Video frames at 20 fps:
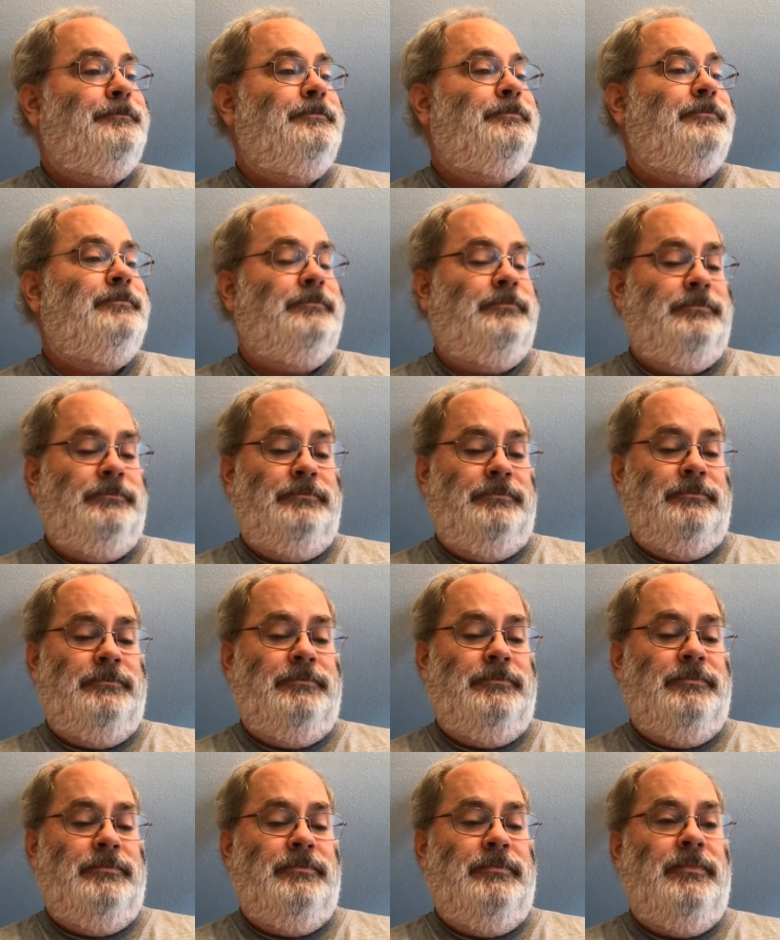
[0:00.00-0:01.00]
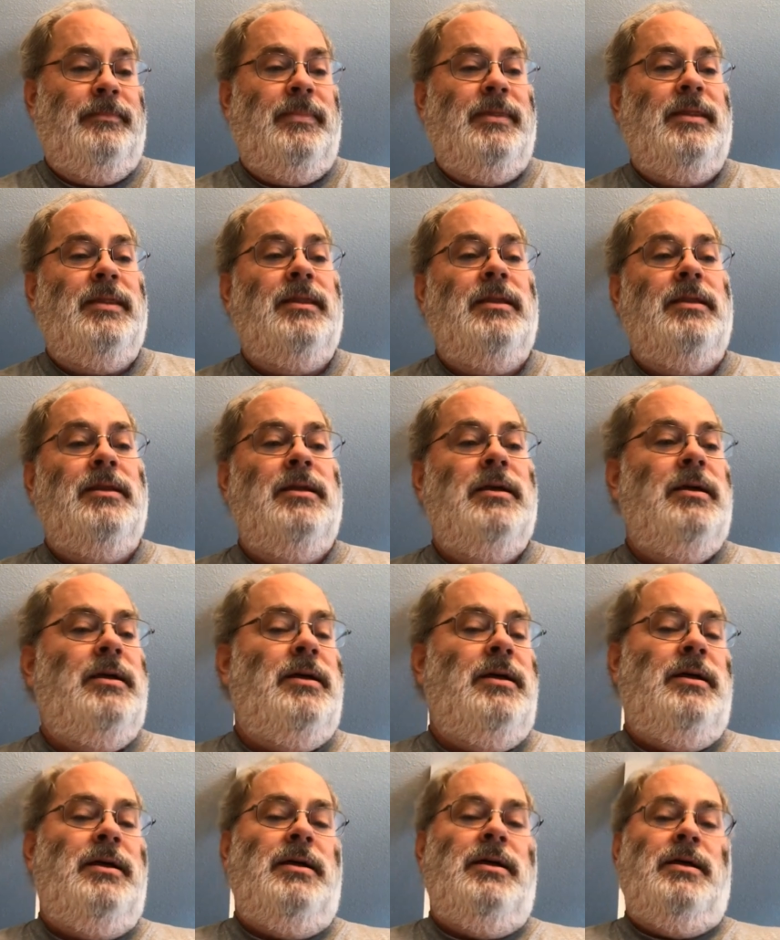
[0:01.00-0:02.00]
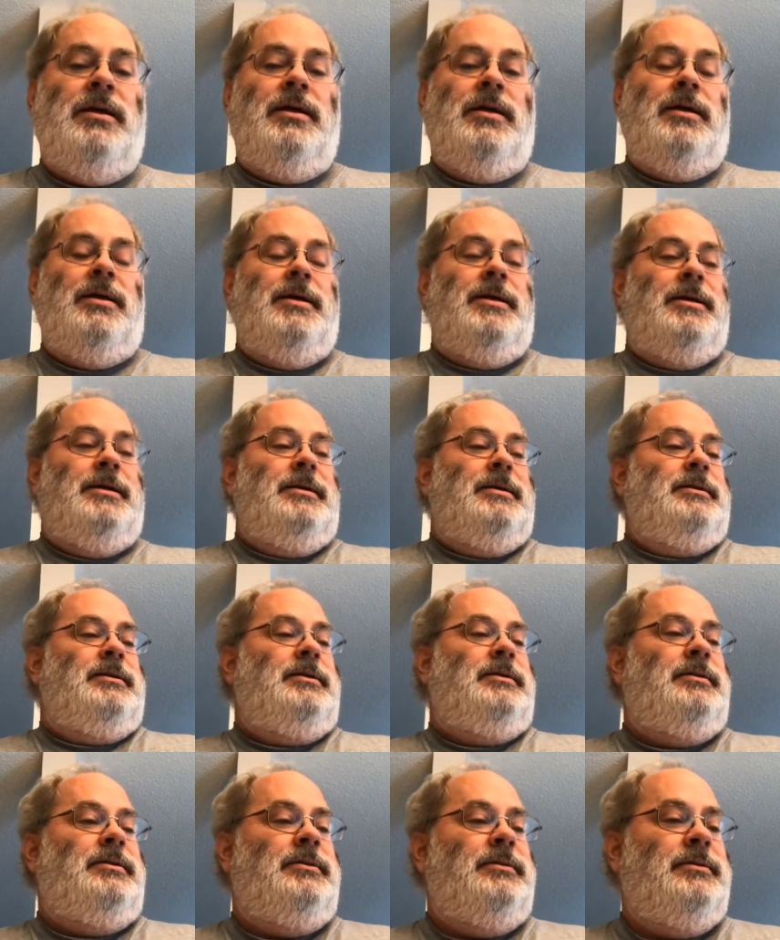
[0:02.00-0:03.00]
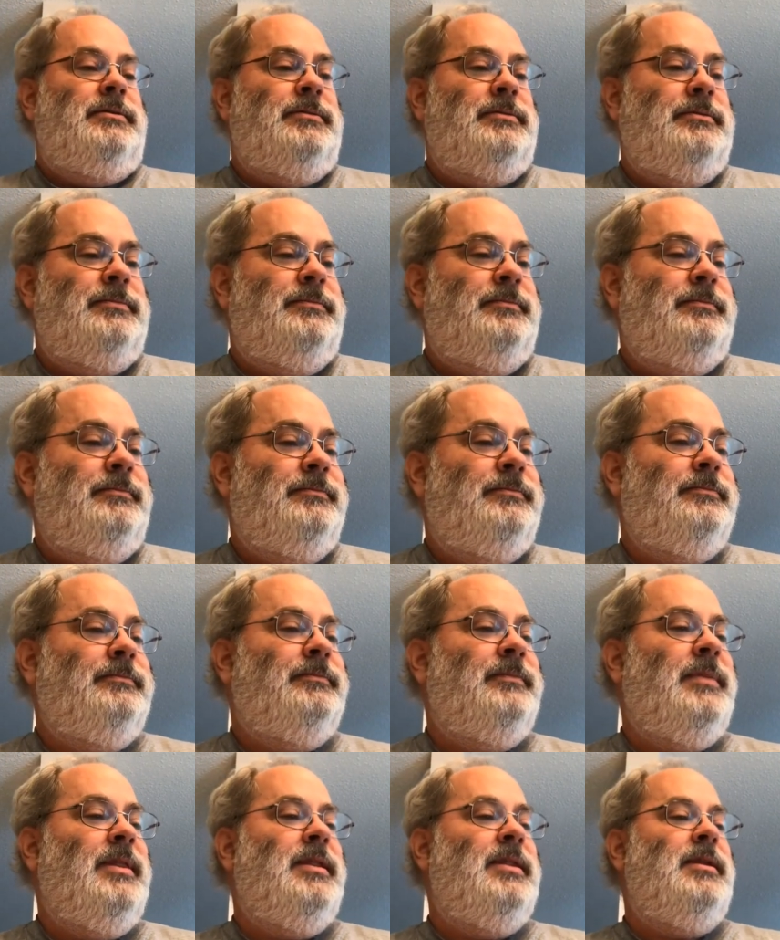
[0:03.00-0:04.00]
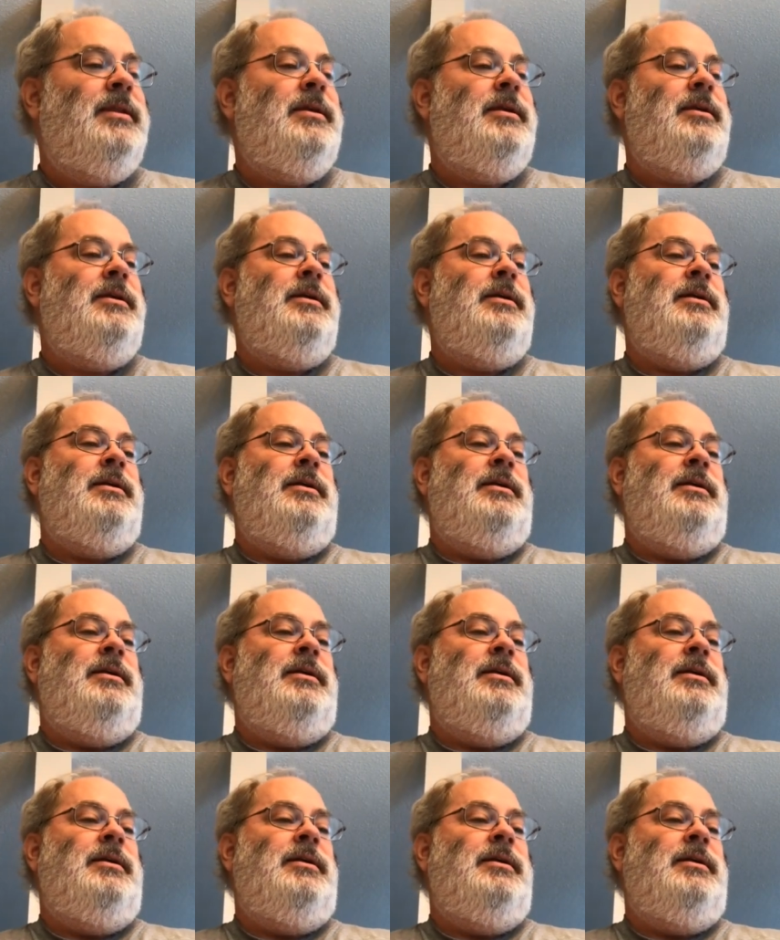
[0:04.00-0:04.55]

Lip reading: Nobody speaks.